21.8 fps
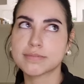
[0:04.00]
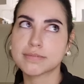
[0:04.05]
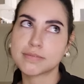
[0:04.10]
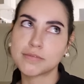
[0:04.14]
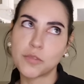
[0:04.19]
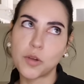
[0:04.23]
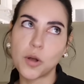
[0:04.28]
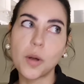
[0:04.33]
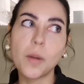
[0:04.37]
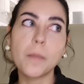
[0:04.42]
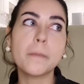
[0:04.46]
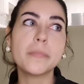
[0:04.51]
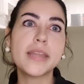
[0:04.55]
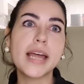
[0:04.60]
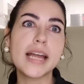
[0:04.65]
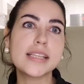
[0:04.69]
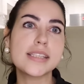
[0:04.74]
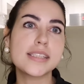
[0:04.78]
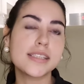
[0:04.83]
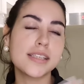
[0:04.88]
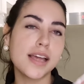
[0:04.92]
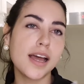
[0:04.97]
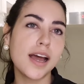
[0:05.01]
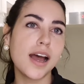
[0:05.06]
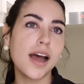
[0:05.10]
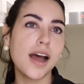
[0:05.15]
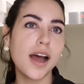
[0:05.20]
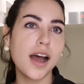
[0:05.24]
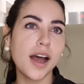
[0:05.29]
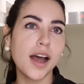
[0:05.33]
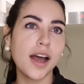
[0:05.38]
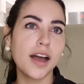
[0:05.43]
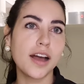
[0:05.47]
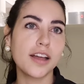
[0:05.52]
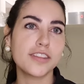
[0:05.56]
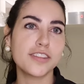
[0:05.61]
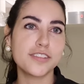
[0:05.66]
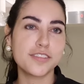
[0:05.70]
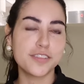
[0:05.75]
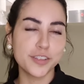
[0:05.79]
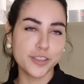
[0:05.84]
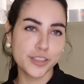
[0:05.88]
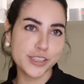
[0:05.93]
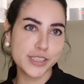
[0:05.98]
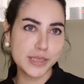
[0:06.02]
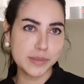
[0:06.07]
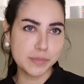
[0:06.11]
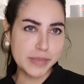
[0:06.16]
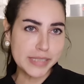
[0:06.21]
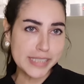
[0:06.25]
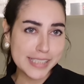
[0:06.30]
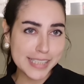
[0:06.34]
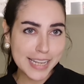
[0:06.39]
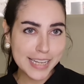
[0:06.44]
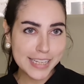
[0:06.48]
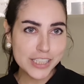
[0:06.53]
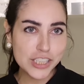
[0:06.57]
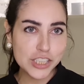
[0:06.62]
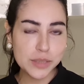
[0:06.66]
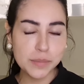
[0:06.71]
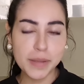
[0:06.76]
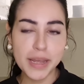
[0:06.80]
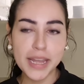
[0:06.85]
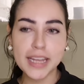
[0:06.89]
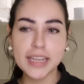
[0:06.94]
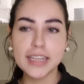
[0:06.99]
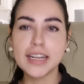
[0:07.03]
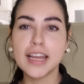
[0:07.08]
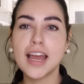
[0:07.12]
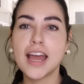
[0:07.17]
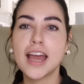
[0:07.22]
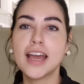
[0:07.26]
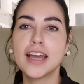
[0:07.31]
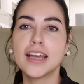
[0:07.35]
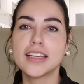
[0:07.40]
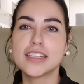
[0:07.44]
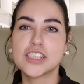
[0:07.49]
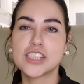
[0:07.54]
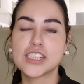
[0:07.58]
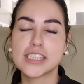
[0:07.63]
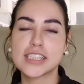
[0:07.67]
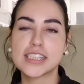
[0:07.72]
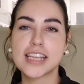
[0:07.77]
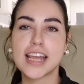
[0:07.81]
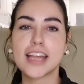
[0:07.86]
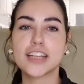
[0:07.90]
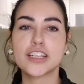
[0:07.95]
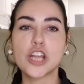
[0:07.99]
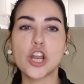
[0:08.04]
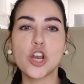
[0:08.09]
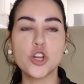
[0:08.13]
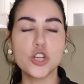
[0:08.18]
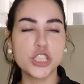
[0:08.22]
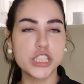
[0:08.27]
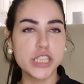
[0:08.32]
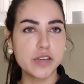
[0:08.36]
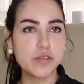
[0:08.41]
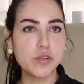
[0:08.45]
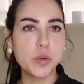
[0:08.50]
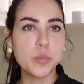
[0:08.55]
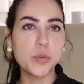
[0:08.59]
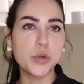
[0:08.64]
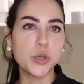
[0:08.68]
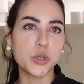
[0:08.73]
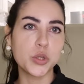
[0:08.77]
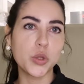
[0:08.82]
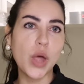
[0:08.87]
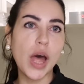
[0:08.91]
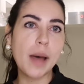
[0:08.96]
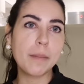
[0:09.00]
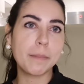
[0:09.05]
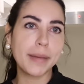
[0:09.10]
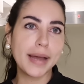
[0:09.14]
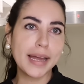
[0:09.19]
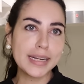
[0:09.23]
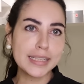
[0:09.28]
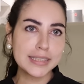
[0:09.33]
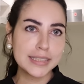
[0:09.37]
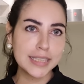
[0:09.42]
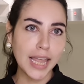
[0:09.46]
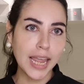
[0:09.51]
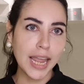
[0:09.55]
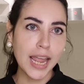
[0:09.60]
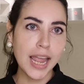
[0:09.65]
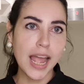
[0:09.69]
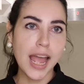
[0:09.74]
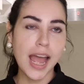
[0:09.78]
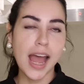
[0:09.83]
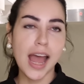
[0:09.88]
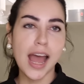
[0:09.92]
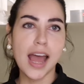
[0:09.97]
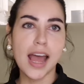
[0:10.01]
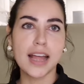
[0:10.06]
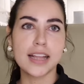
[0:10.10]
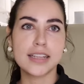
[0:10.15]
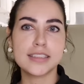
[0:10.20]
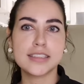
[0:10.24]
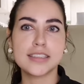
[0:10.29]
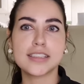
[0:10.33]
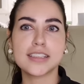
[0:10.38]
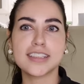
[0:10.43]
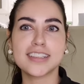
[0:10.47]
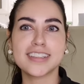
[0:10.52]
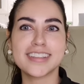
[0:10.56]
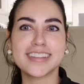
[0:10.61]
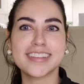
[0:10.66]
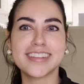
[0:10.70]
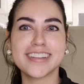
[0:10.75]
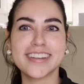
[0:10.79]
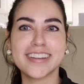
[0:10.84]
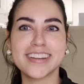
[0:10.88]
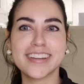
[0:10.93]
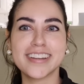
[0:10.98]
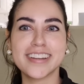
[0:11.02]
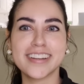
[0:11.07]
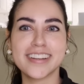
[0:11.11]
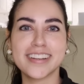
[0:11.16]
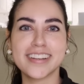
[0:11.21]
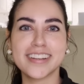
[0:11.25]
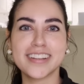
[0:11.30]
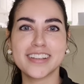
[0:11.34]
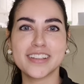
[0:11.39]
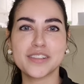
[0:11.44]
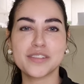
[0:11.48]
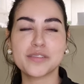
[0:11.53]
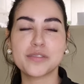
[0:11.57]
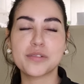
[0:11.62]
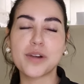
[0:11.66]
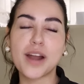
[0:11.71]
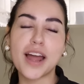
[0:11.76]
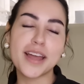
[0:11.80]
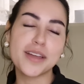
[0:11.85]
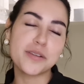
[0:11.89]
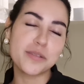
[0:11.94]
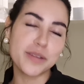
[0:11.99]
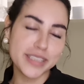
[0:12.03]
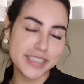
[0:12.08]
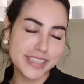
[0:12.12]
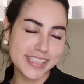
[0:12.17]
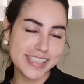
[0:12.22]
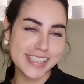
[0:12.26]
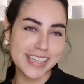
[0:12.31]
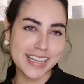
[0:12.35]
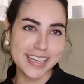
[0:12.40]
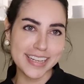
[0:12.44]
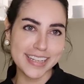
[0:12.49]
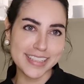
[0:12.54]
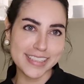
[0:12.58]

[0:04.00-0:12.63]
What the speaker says: Well, that's the first mistake she made. She said, lo llevo por toda parte, and the right way to say it